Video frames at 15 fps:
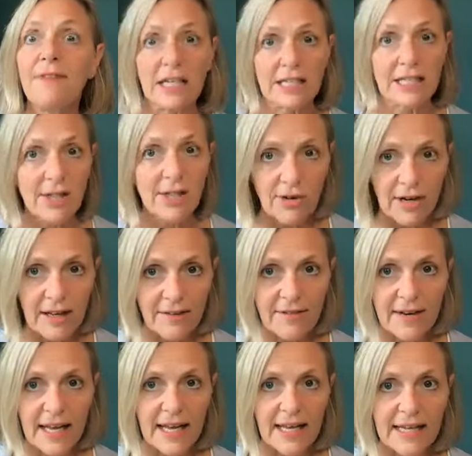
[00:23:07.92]

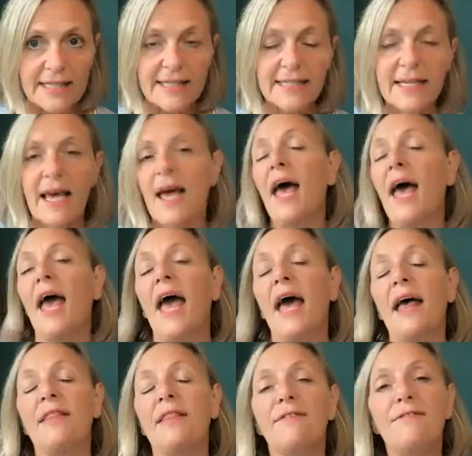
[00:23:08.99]
assertiveness.
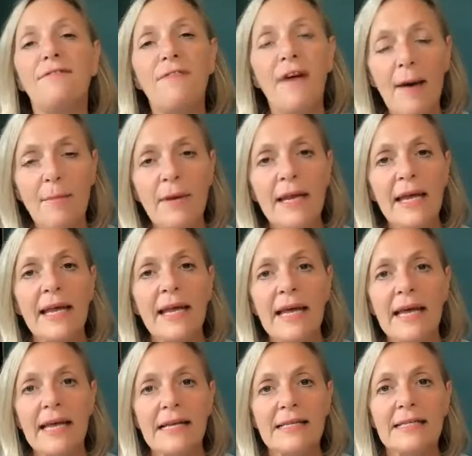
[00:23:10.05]
The feminine
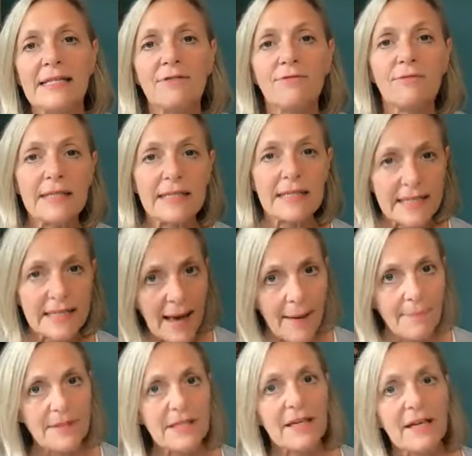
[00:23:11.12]
is the
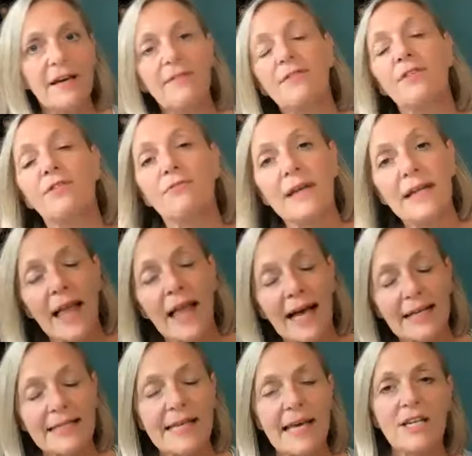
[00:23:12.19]
receptive, the
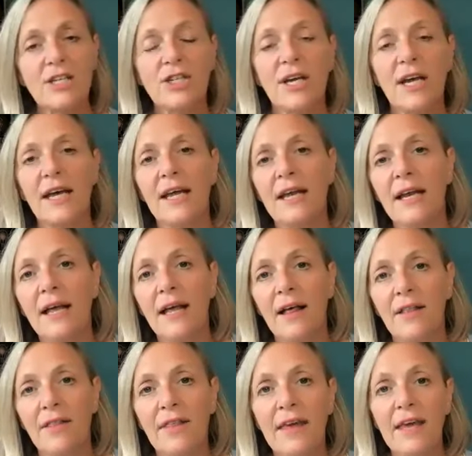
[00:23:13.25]
relaxation,
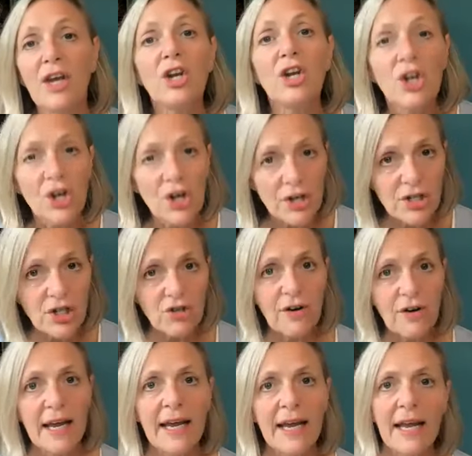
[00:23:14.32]
the
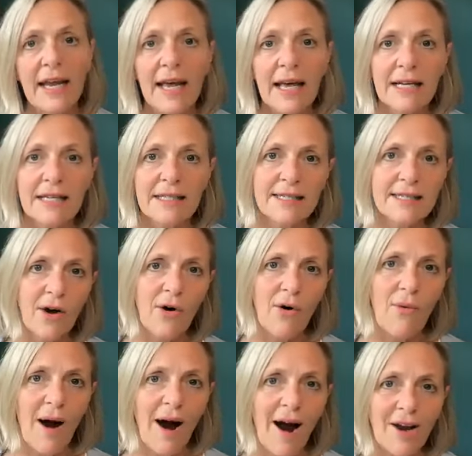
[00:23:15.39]
nurturing.
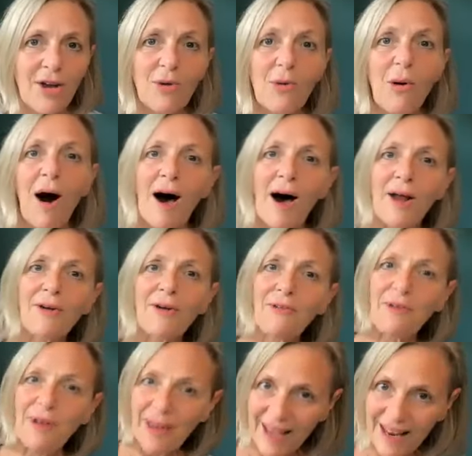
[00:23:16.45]
So are you
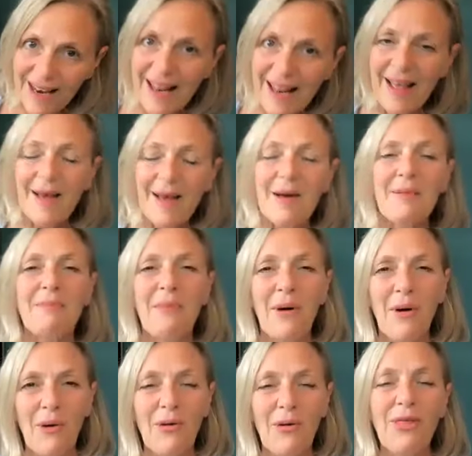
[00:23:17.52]
honoring
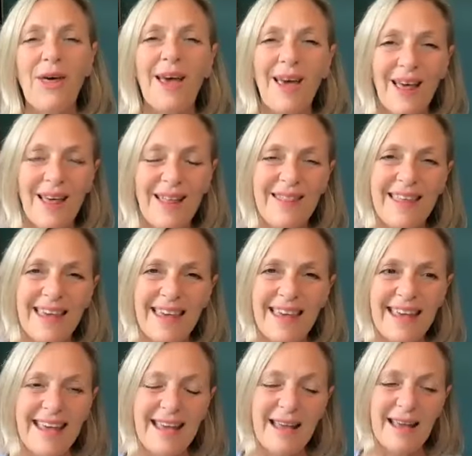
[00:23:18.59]
both
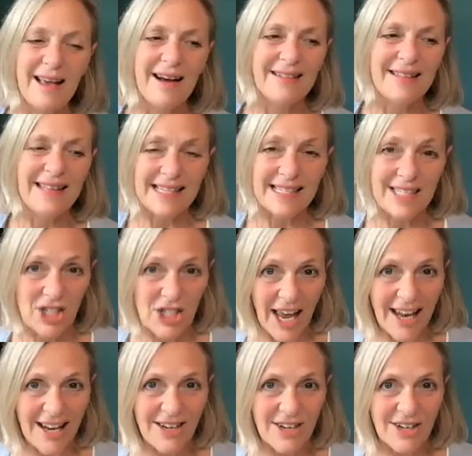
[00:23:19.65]
these
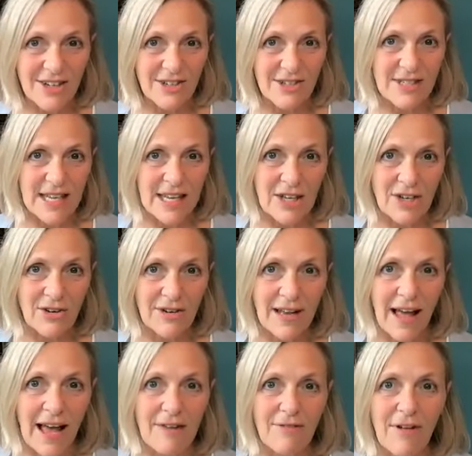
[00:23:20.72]
genders in your
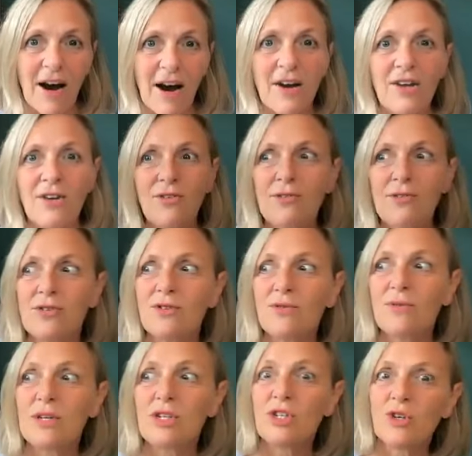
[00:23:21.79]
life? Are you
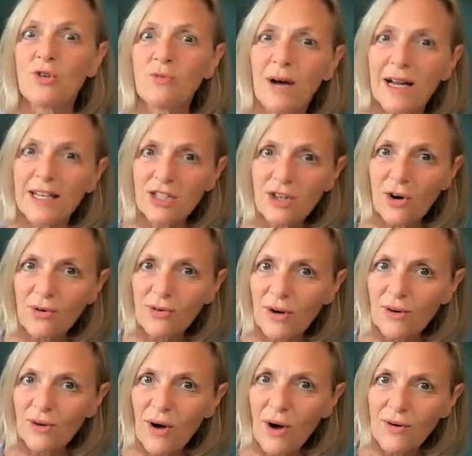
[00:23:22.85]
doing too much
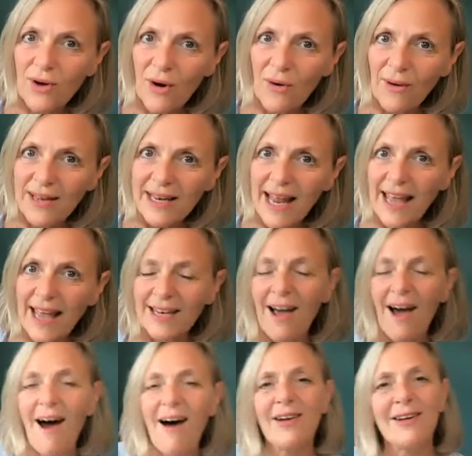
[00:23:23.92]
going and
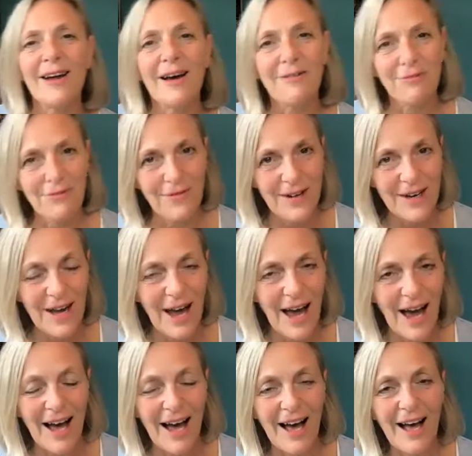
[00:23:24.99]
not enough
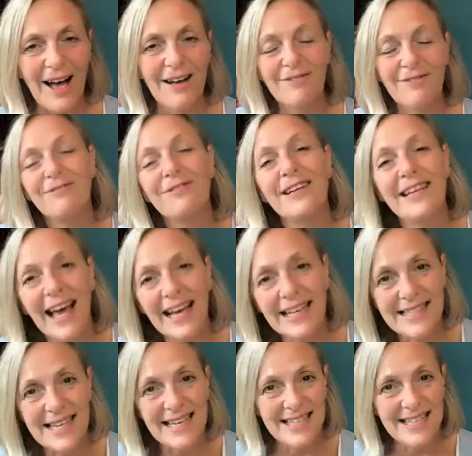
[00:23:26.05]

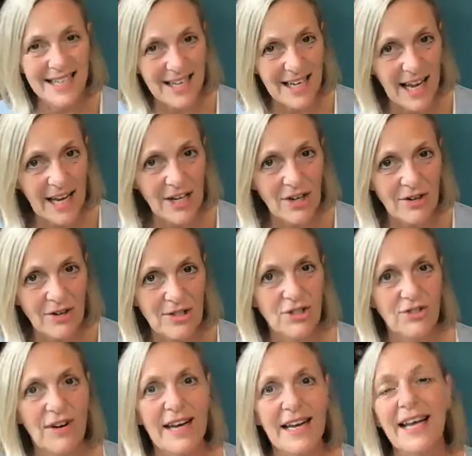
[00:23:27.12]
relaxation and
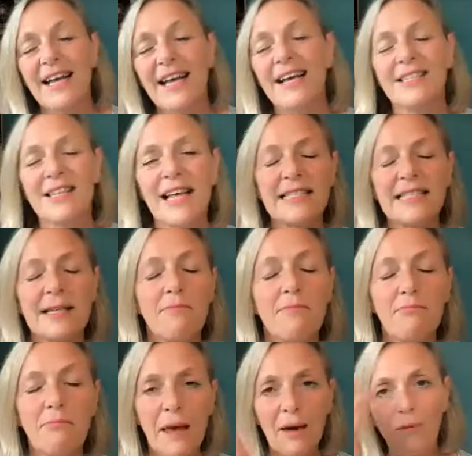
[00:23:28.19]
nurturing? So that's a
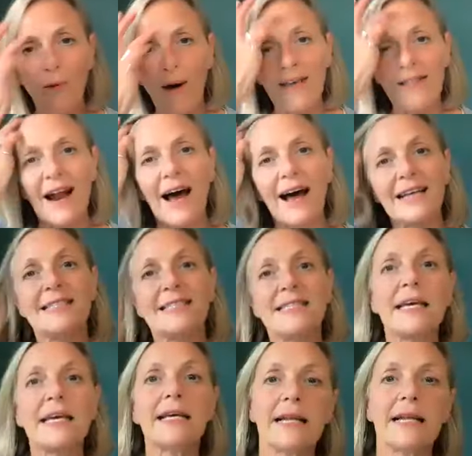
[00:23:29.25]
big way that I
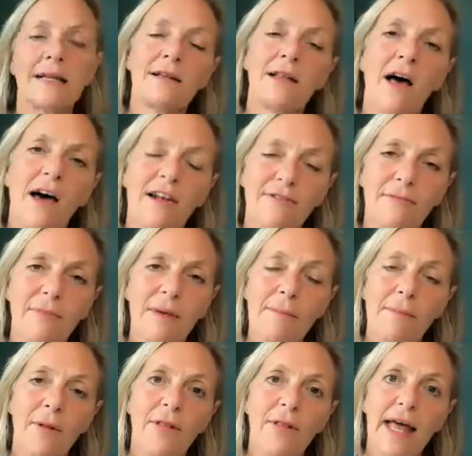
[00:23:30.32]
see it in a lot of
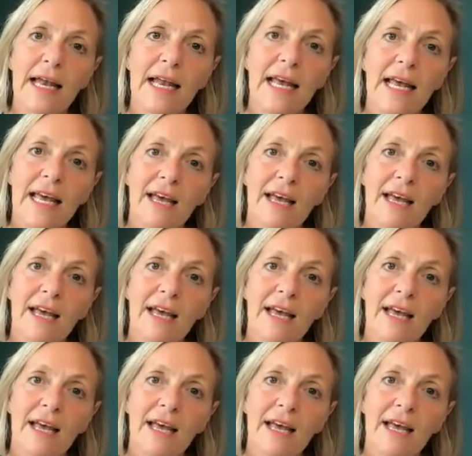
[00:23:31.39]
people that